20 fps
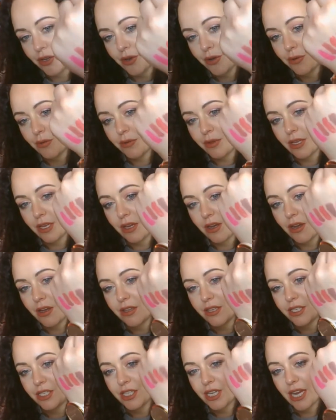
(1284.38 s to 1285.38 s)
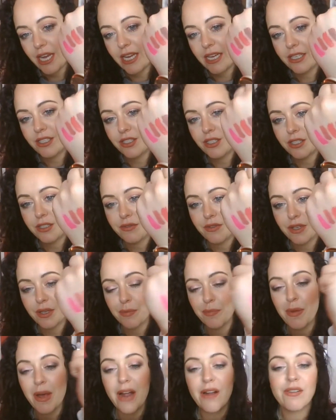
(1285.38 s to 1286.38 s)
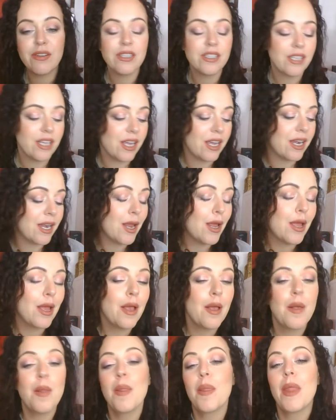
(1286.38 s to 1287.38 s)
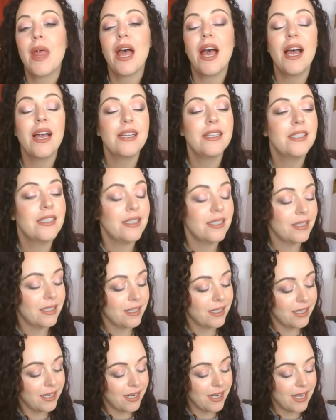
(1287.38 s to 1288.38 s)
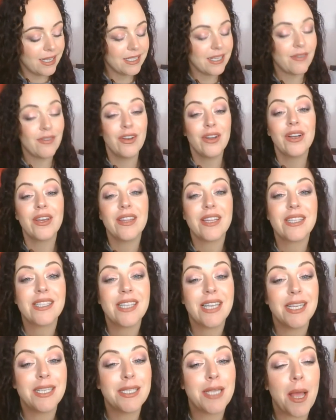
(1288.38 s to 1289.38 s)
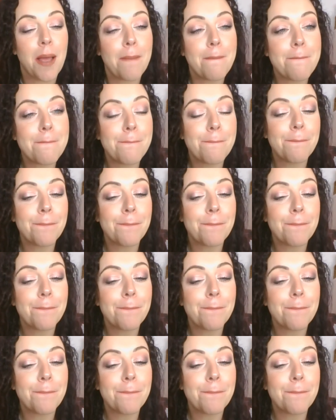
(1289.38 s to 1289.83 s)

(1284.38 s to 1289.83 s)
to the other shade, just for comparison. And let's have a look at this glitter.